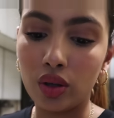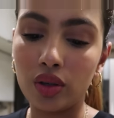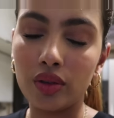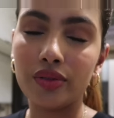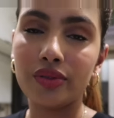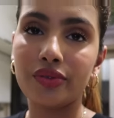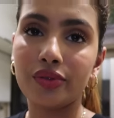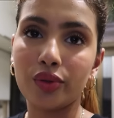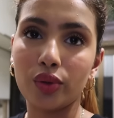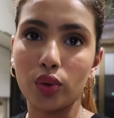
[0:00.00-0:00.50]

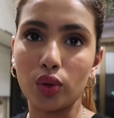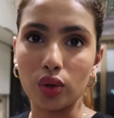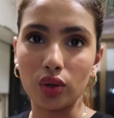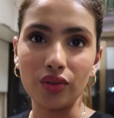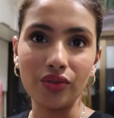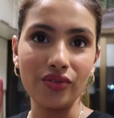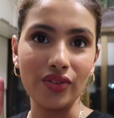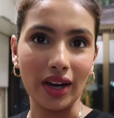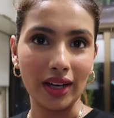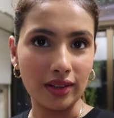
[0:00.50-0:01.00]
of 4
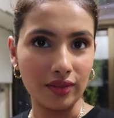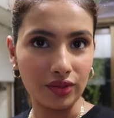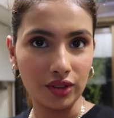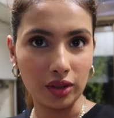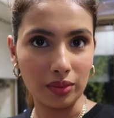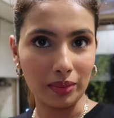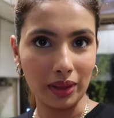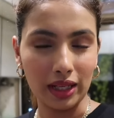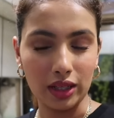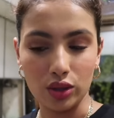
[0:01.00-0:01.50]
or 5
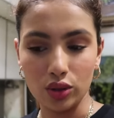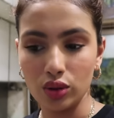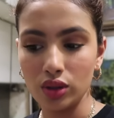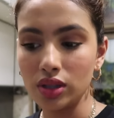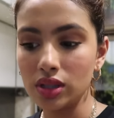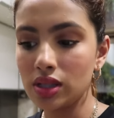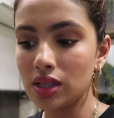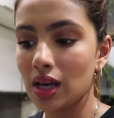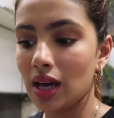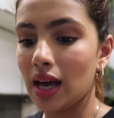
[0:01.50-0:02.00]

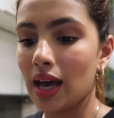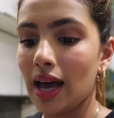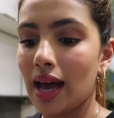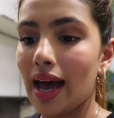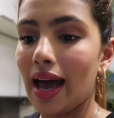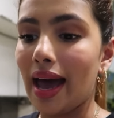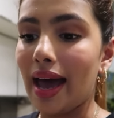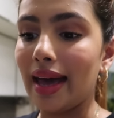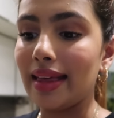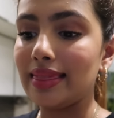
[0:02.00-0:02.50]
tomatoes,
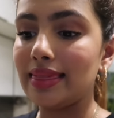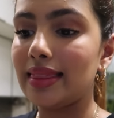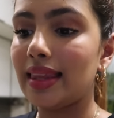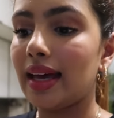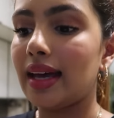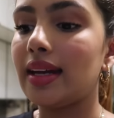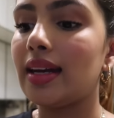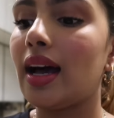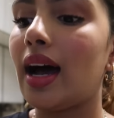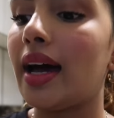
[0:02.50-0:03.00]
and
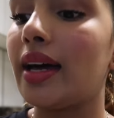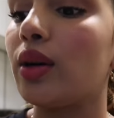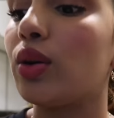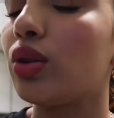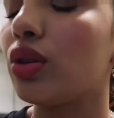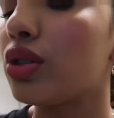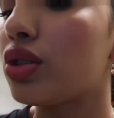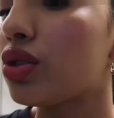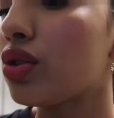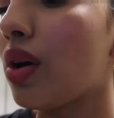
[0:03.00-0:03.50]
then I
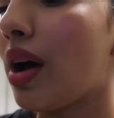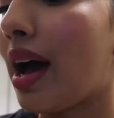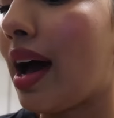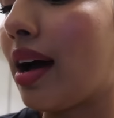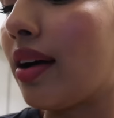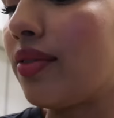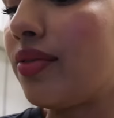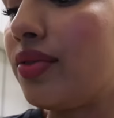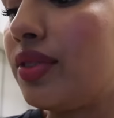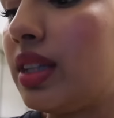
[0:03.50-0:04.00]
also
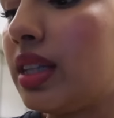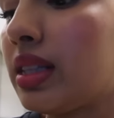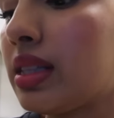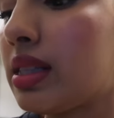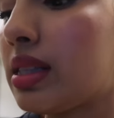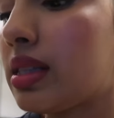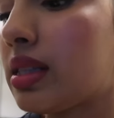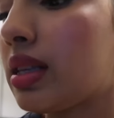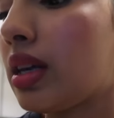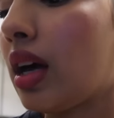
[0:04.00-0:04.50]
have
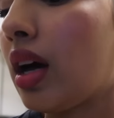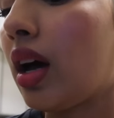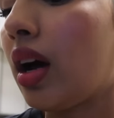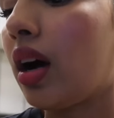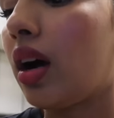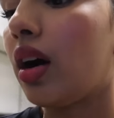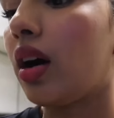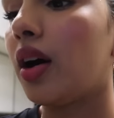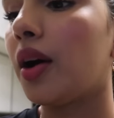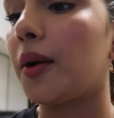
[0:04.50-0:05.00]
this
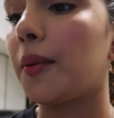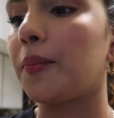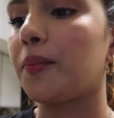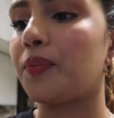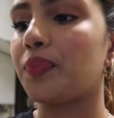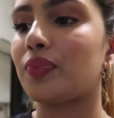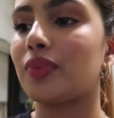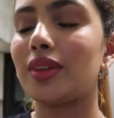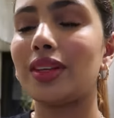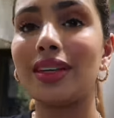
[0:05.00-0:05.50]

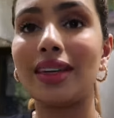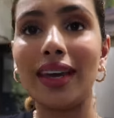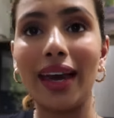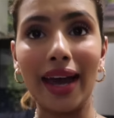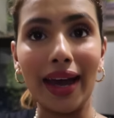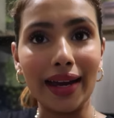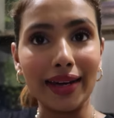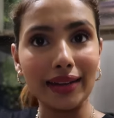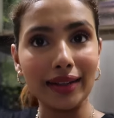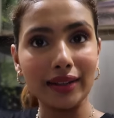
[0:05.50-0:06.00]

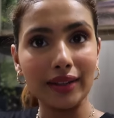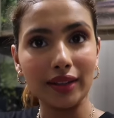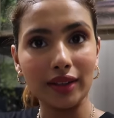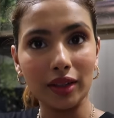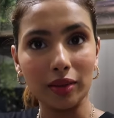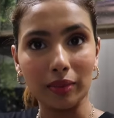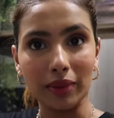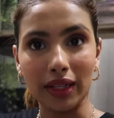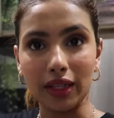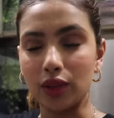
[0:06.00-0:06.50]
canned
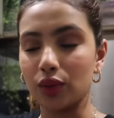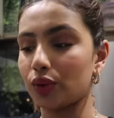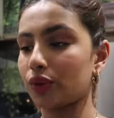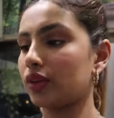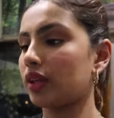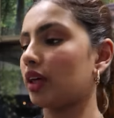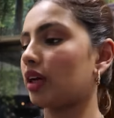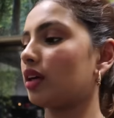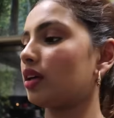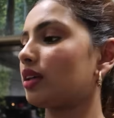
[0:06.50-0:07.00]

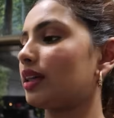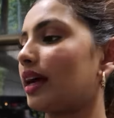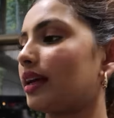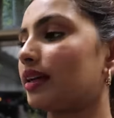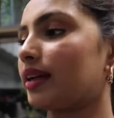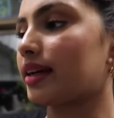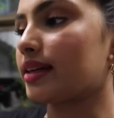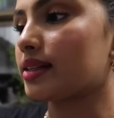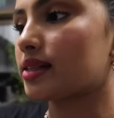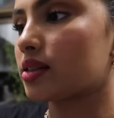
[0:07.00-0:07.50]
tomato thing
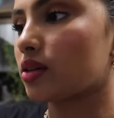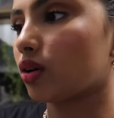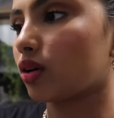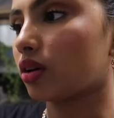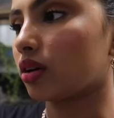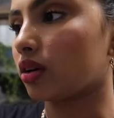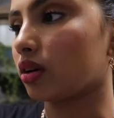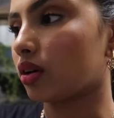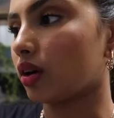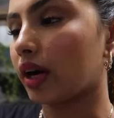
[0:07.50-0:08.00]
that has
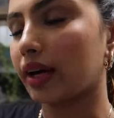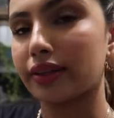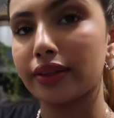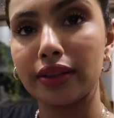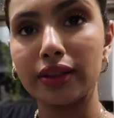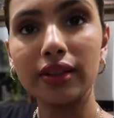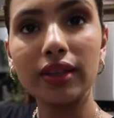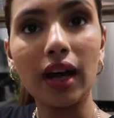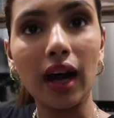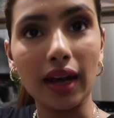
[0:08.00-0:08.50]

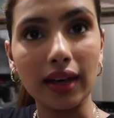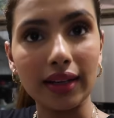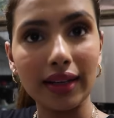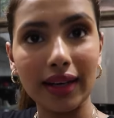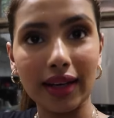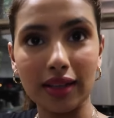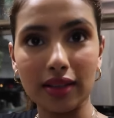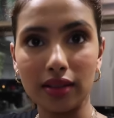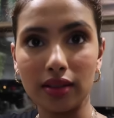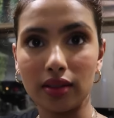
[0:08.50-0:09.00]
onion,
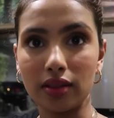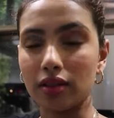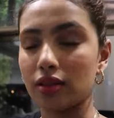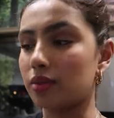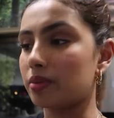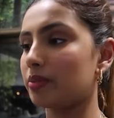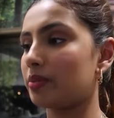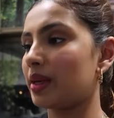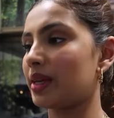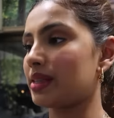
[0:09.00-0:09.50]
garlic and
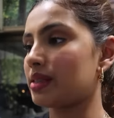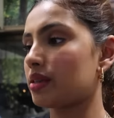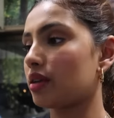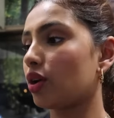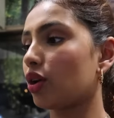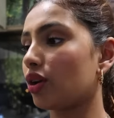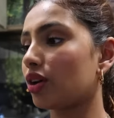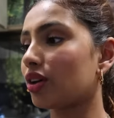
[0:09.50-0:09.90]
basil